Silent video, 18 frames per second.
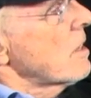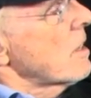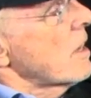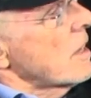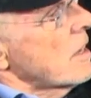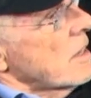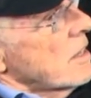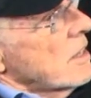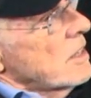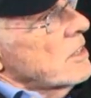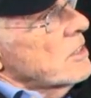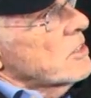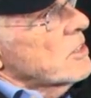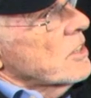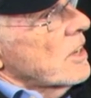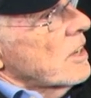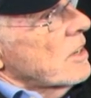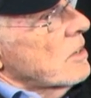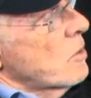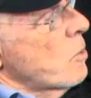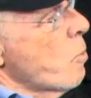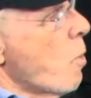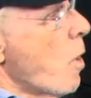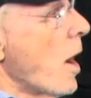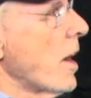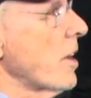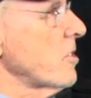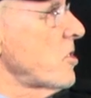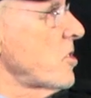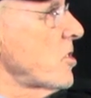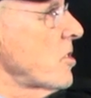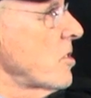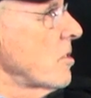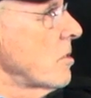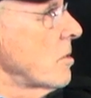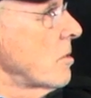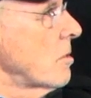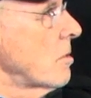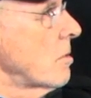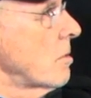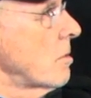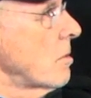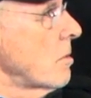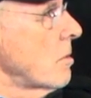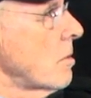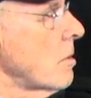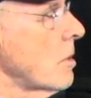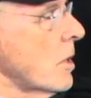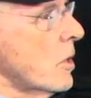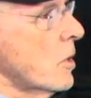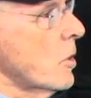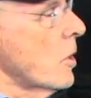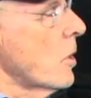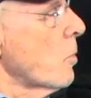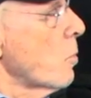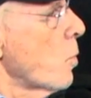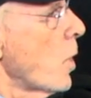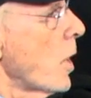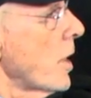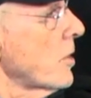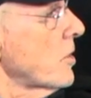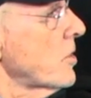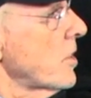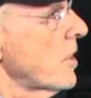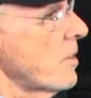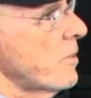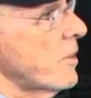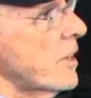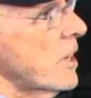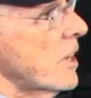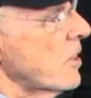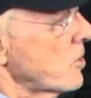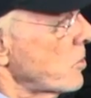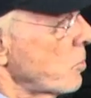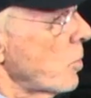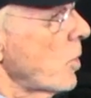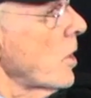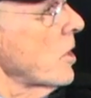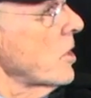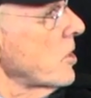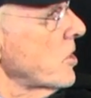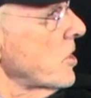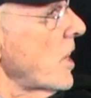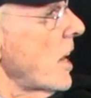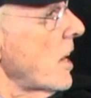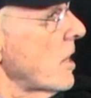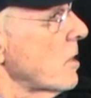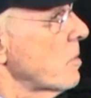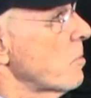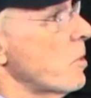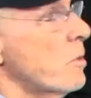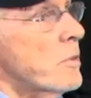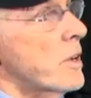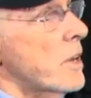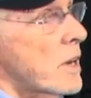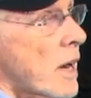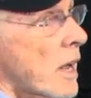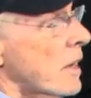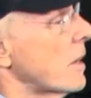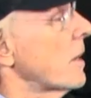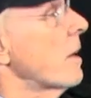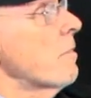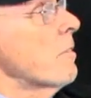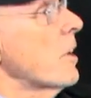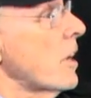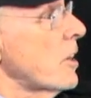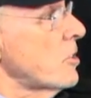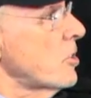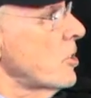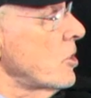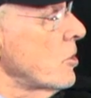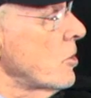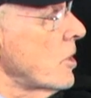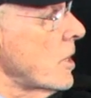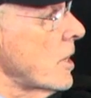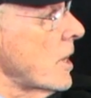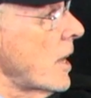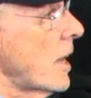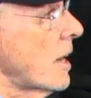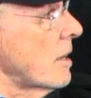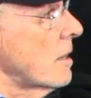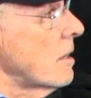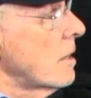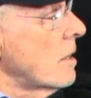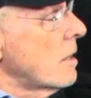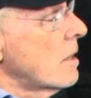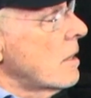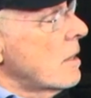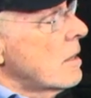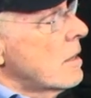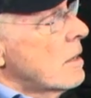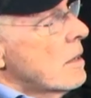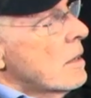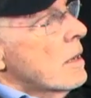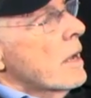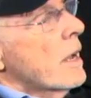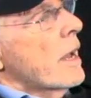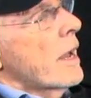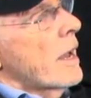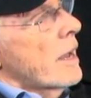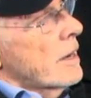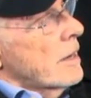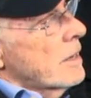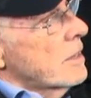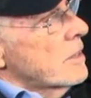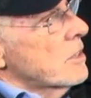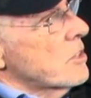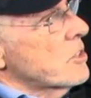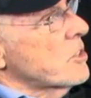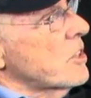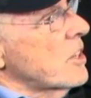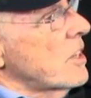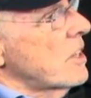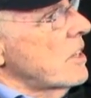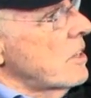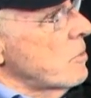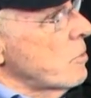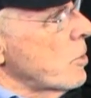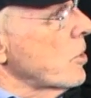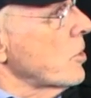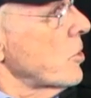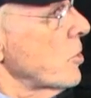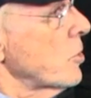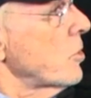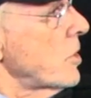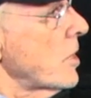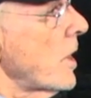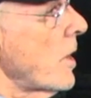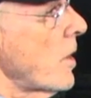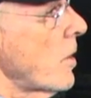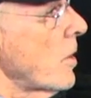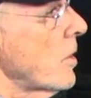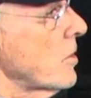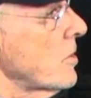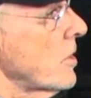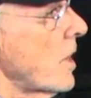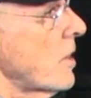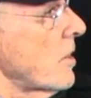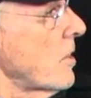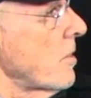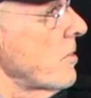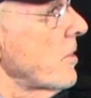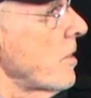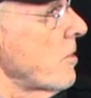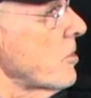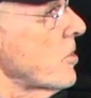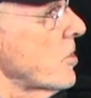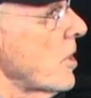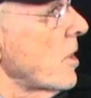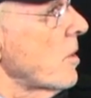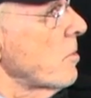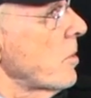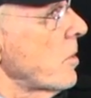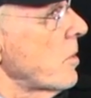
And he said, once. You can do it once, and if it doesn't work, it's out of the movie, and I'll never let you do it again. And in the scene, we're 2 terrorists. I don't know if you ever saw the movie.